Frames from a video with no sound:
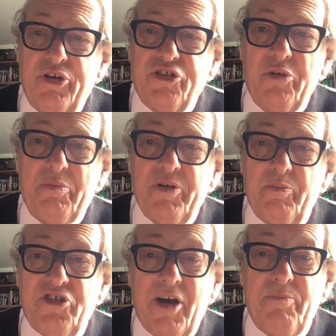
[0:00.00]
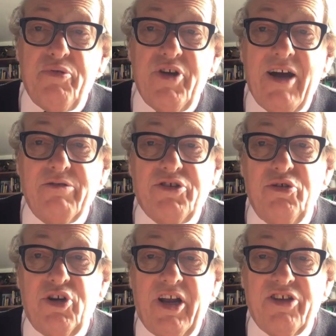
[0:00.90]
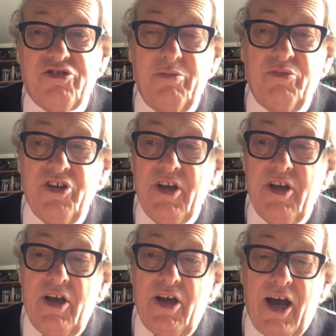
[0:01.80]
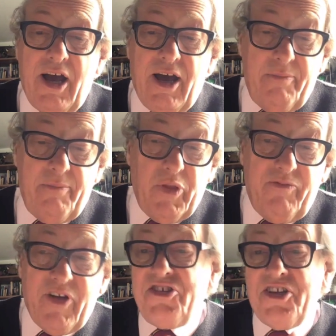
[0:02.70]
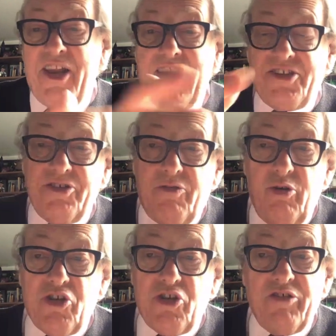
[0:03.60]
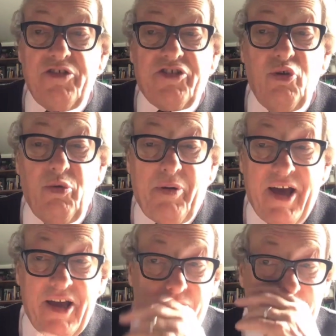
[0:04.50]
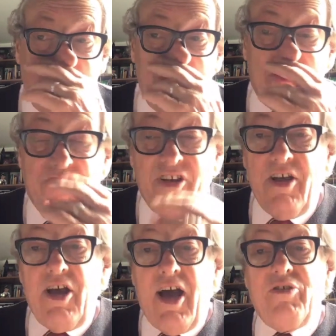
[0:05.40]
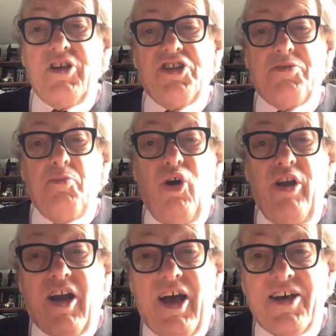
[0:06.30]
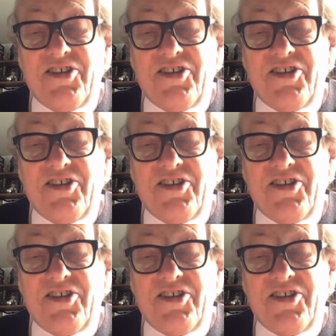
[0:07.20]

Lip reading: up, temporary outdoor classrooms, ventilated rooms on school playing fields, having smaller class